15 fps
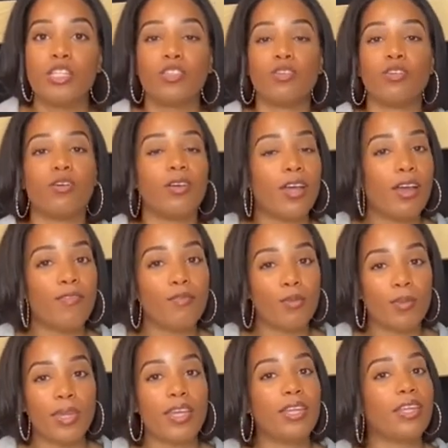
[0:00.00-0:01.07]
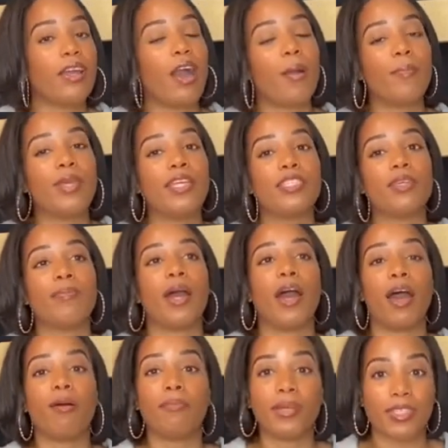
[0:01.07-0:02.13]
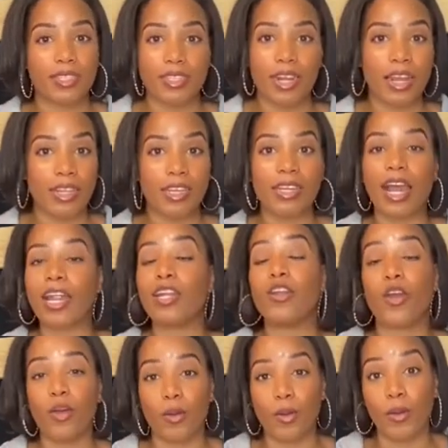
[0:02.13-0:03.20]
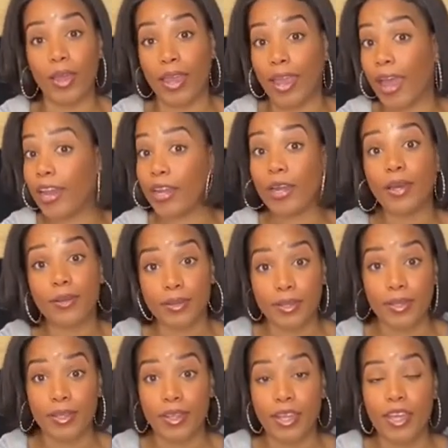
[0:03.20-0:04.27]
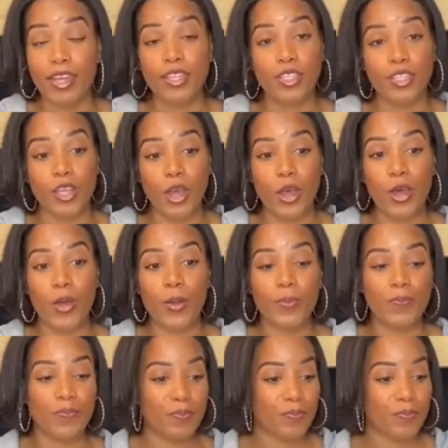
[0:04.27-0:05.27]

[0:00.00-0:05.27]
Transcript: So don't come for me in the comments about how busted I look. I know, okay, I know. So